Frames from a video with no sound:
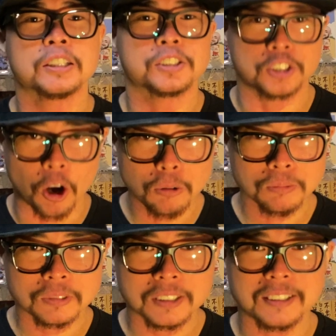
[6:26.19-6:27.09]
So,
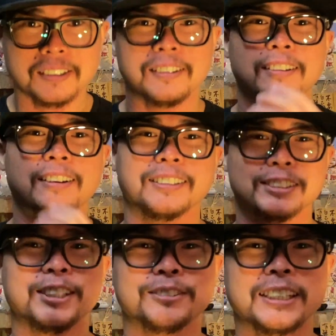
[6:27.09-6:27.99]

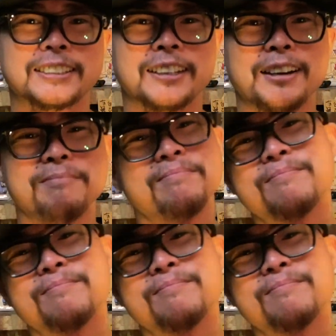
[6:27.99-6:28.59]
until next time,